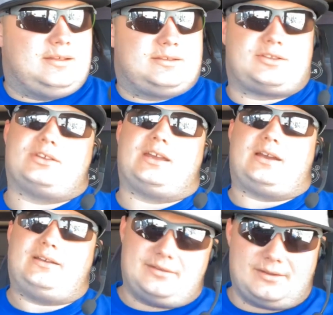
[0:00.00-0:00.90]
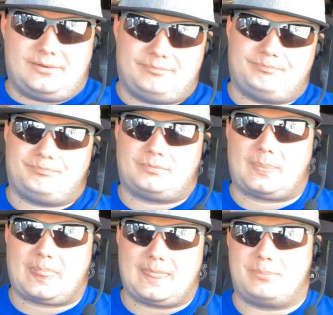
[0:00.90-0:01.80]
So yeah,
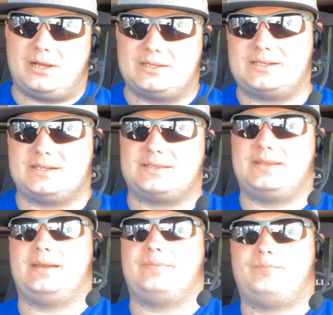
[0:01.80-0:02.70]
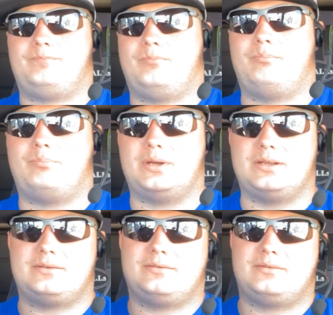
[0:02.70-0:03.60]
apologizing that.
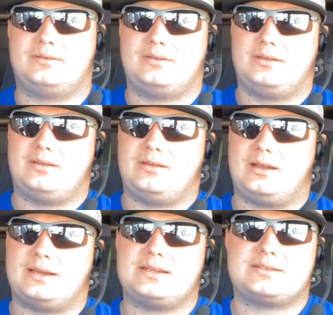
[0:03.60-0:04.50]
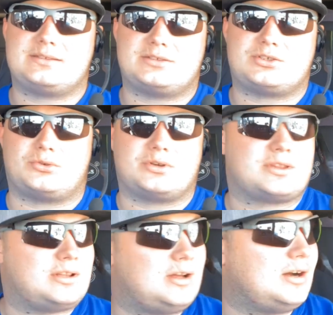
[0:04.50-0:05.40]
But I guess the short of
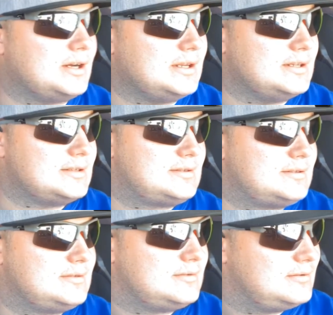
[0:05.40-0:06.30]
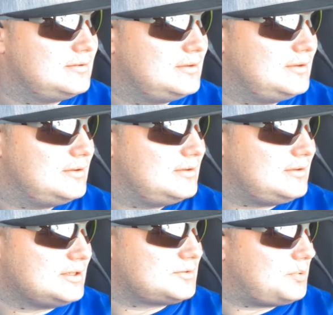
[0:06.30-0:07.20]
the long is,
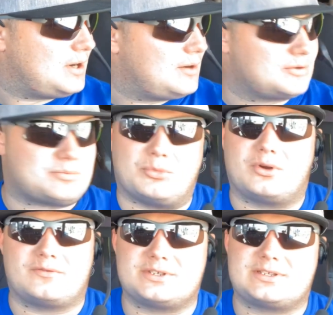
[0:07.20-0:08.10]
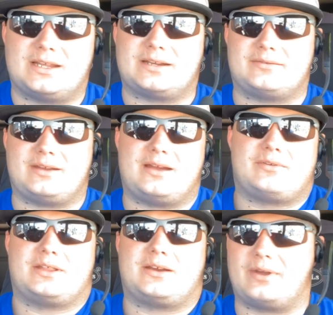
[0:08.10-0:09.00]
this probably was more of just like, not
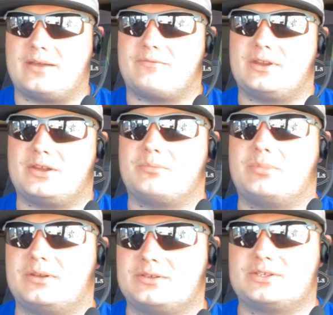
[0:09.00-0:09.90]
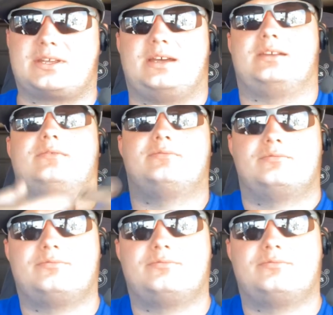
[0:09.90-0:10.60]
really a rant video, but just kind of